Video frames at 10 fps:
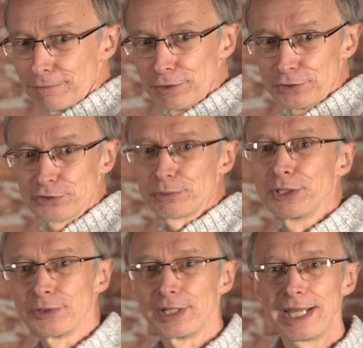focus ring
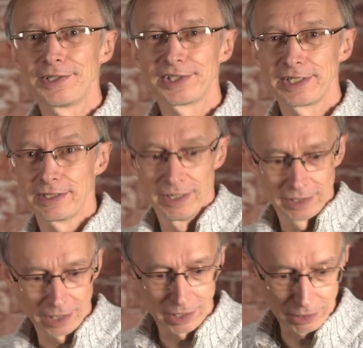on the lens here,
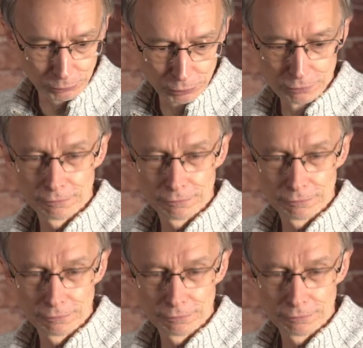I will